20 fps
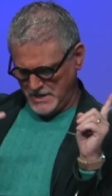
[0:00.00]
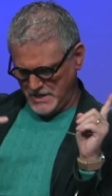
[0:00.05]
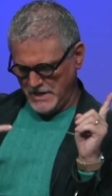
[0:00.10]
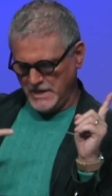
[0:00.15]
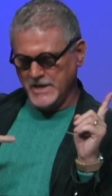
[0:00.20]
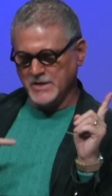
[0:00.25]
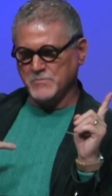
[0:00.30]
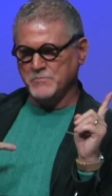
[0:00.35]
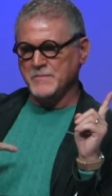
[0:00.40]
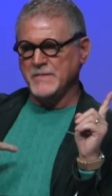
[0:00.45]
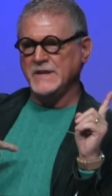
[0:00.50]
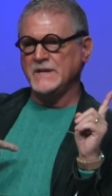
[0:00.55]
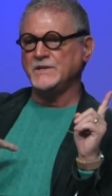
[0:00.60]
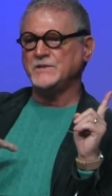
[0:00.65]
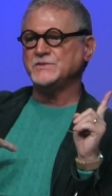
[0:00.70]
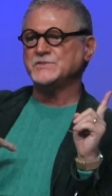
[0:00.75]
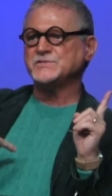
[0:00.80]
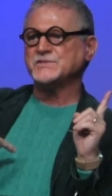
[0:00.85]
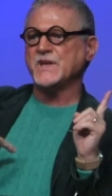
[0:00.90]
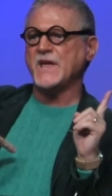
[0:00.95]
it
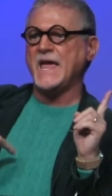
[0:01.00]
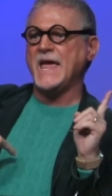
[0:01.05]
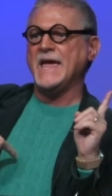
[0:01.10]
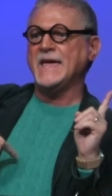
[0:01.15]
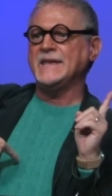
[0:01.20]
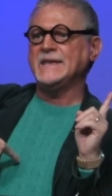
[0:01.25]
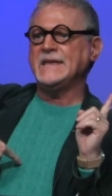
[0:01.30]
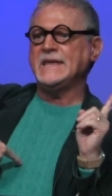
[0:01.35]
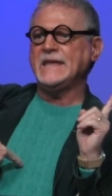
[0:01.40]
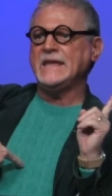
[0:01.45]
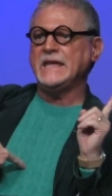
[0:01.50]
means an